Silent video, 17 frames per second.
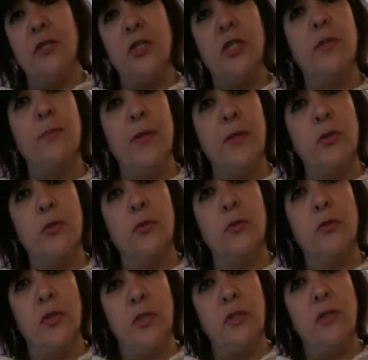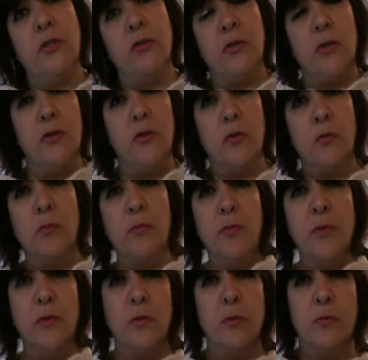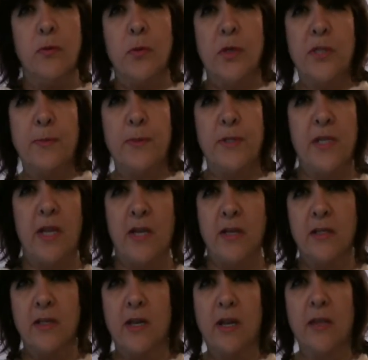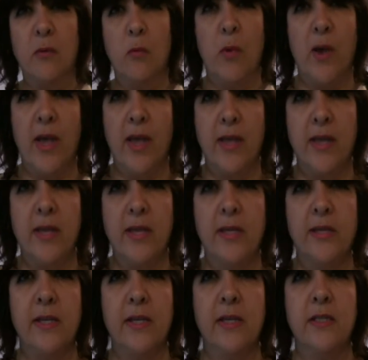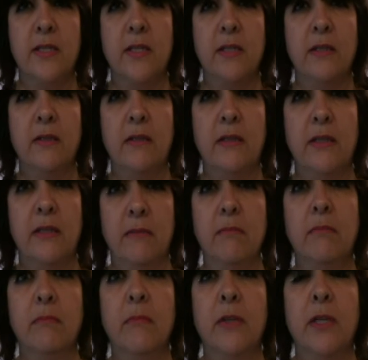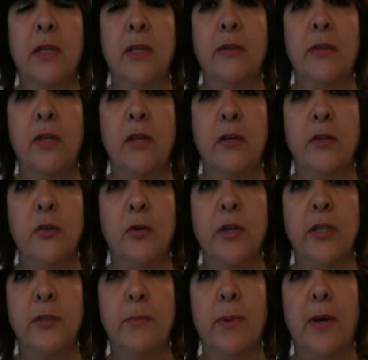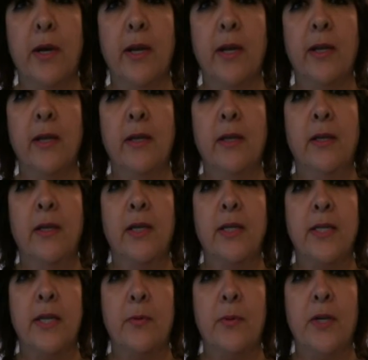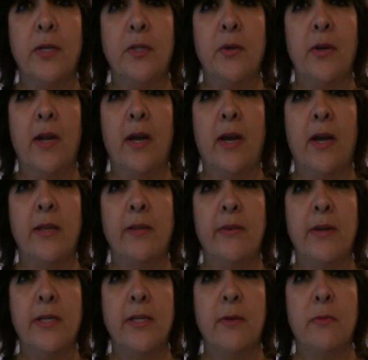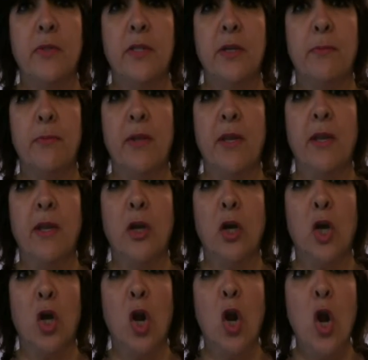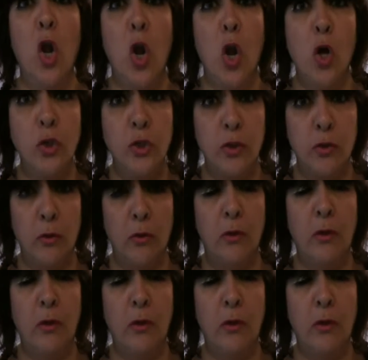just make sure that you know you're 20% either way in the yarn you're going to buy, because otherwise you'll either end up with something colossal